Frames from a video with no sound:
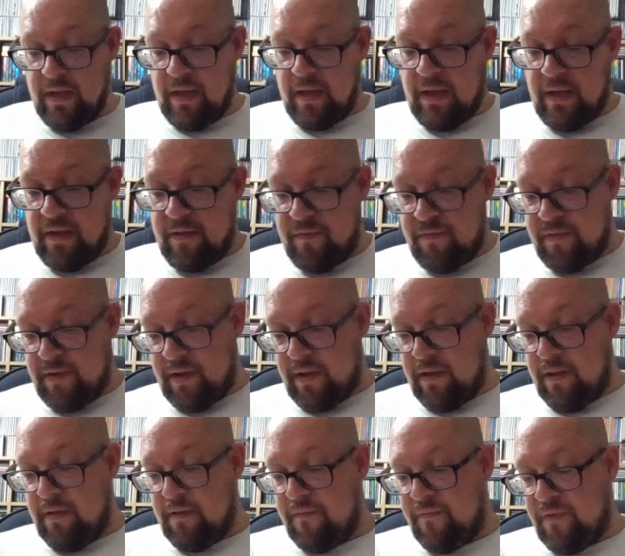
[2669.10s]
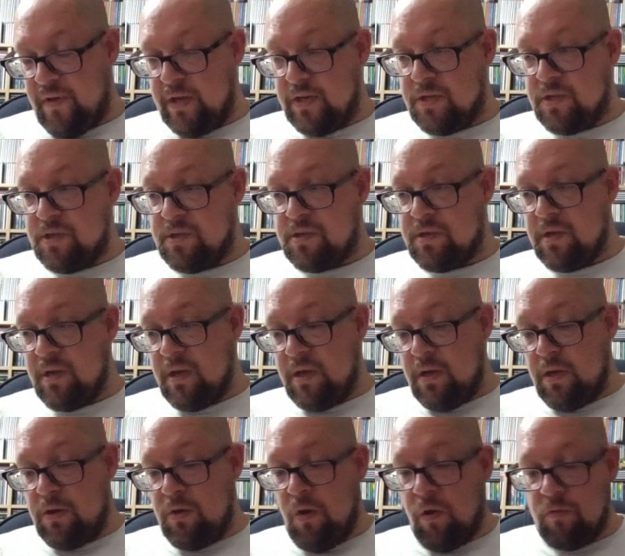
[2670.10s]
and features
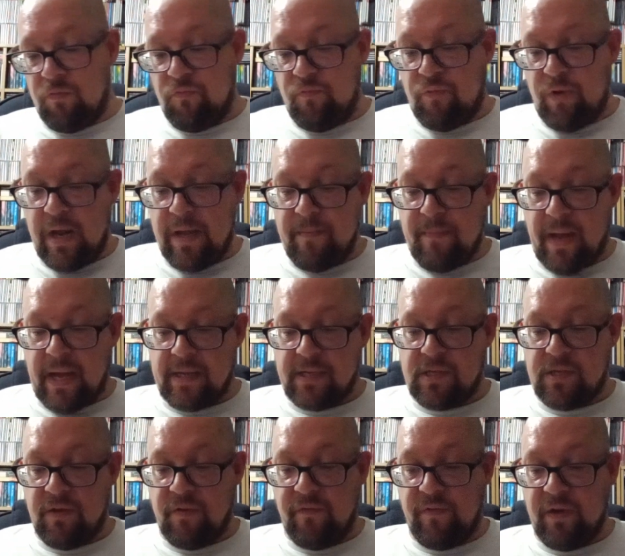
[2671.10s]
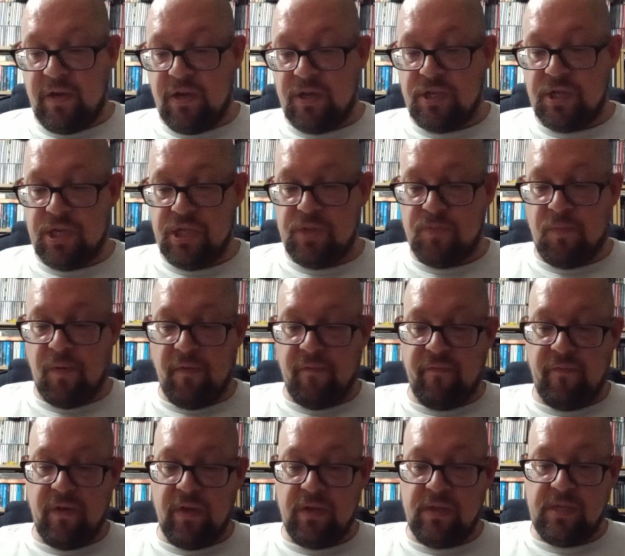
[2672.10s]
not remastered versions, but
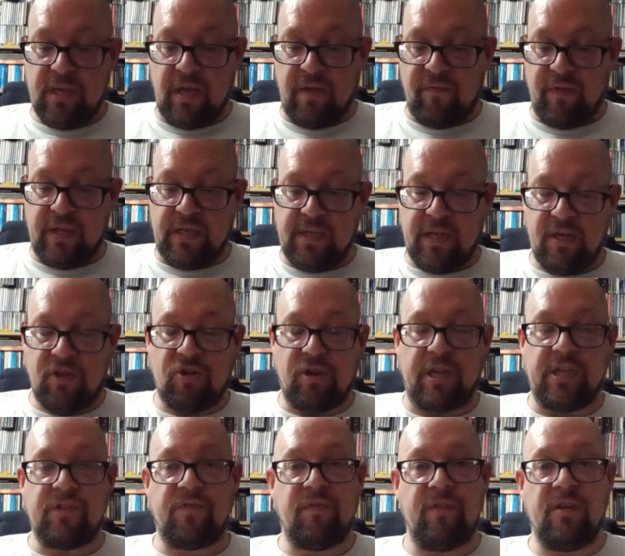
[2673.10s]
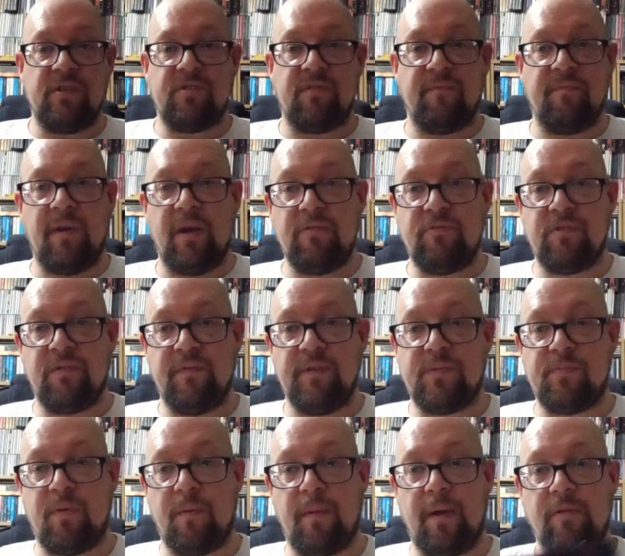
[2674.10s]
the DVD transfers of most of his
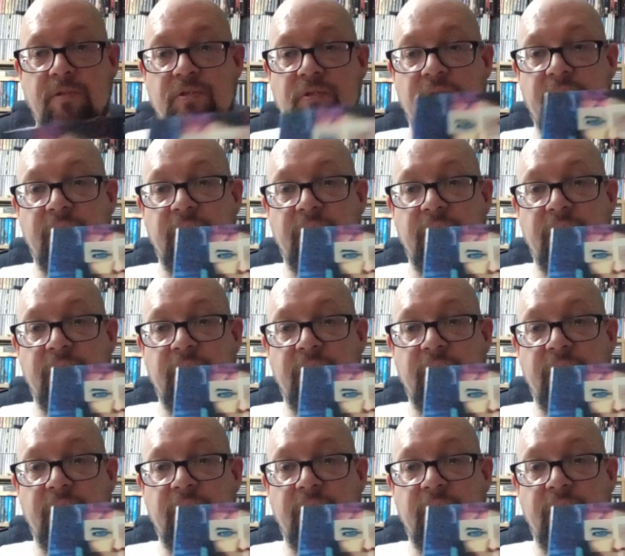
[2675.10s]
promotional